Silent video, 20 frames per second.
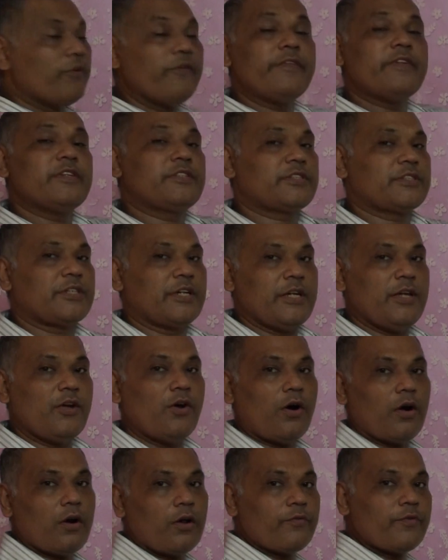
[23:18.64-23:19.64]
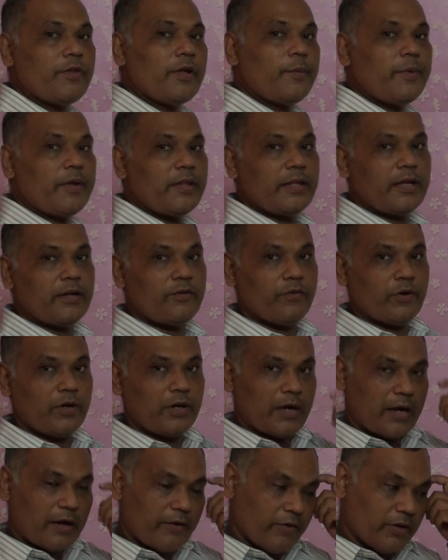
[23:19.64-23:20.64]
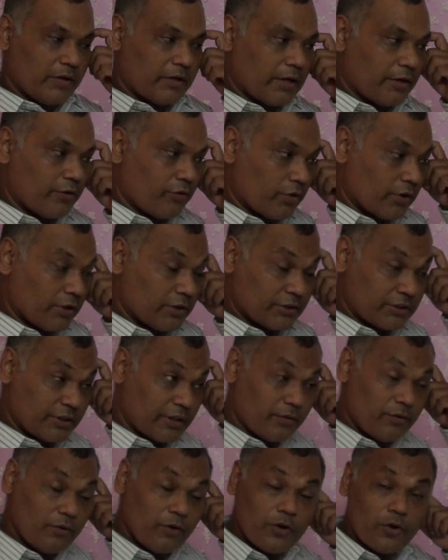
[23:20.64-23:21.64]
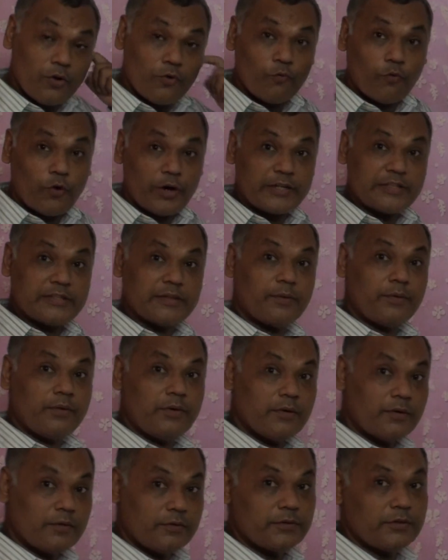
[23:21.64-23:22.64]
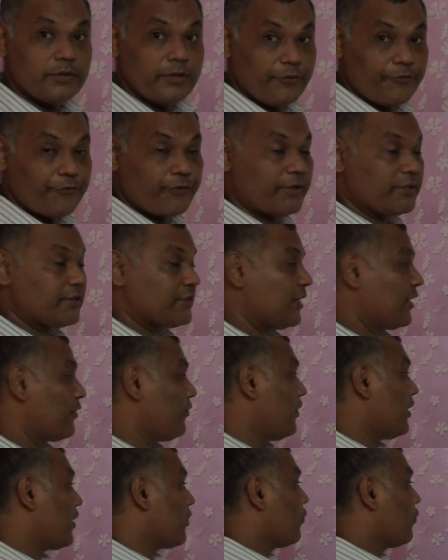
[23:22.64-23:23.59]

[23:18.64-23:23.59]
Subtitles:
we will study all of them, and then I will try to understand what is the difference that we are